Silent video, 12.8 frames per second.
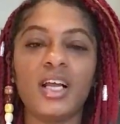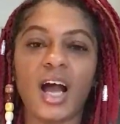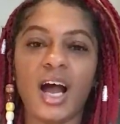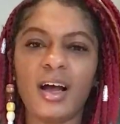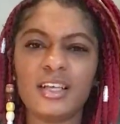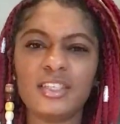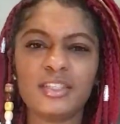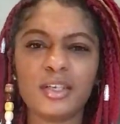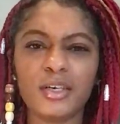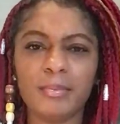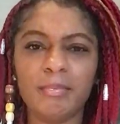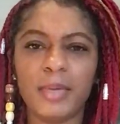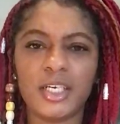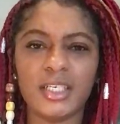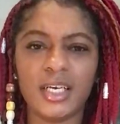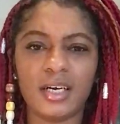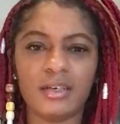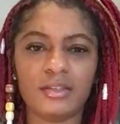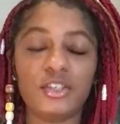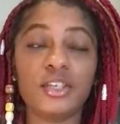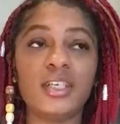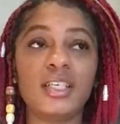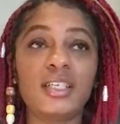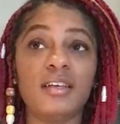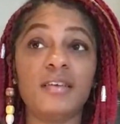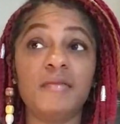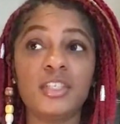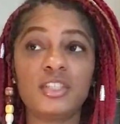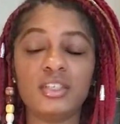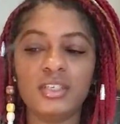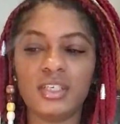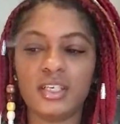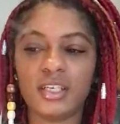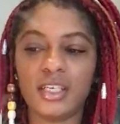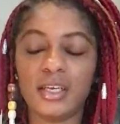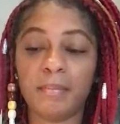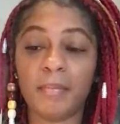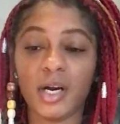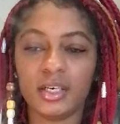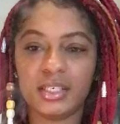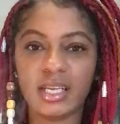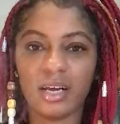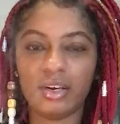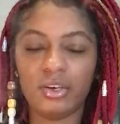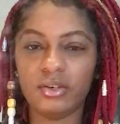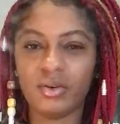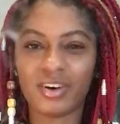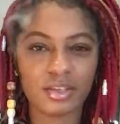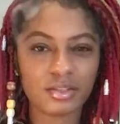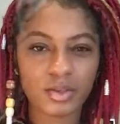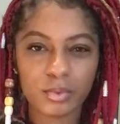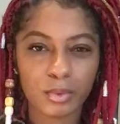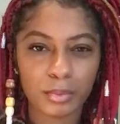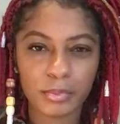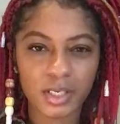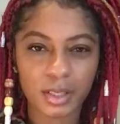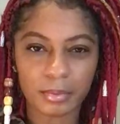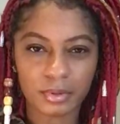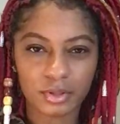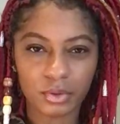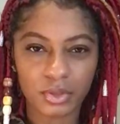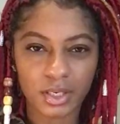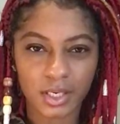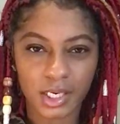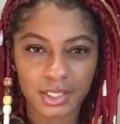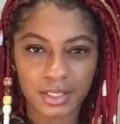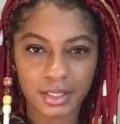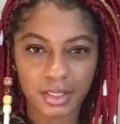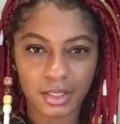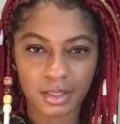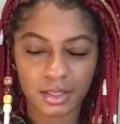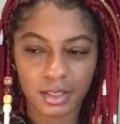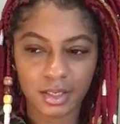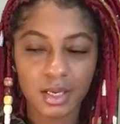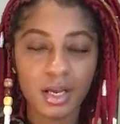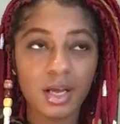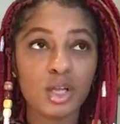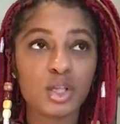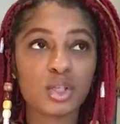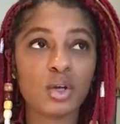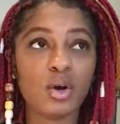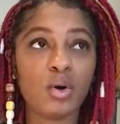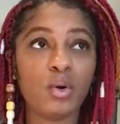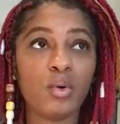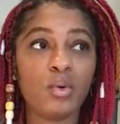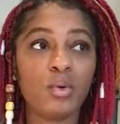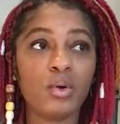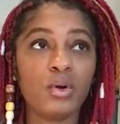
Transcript: I just heard burnout. Eventually you get burned out, and you also won't be able to connect as easy. So